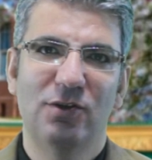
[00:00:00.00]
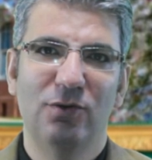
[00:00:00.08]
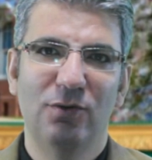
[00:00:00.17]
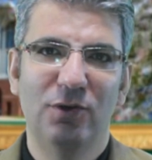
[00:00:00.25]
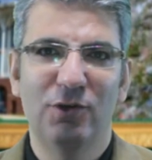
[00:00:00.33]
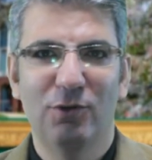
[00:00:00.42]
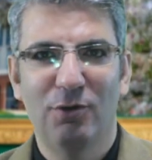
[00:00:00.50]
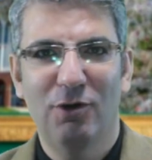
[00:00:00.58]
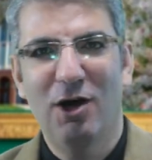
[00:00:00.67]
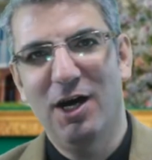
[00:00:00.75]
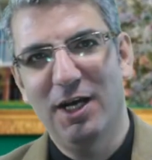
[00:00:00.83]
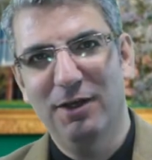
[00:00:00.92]
to your
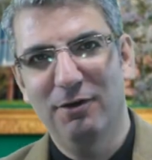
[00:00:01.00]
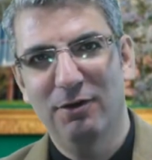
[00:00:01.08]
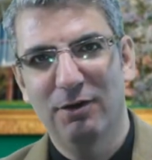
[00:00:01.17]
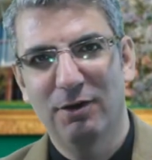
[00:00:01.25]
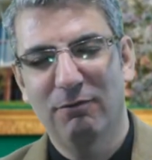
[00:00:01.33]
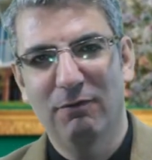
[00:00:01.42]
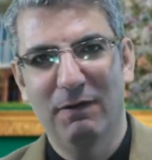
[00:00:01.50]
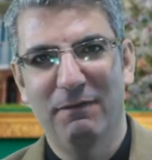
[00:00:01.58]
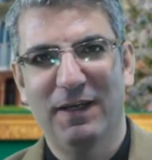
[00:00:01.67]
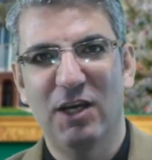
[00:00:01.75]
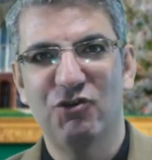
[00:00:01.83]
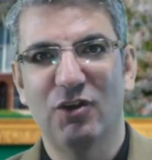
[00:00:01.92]
higher
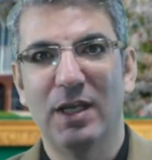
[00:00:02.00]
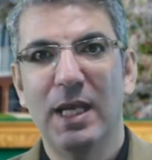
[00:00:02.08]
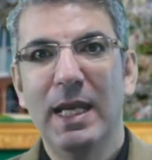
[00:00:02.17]
qualification.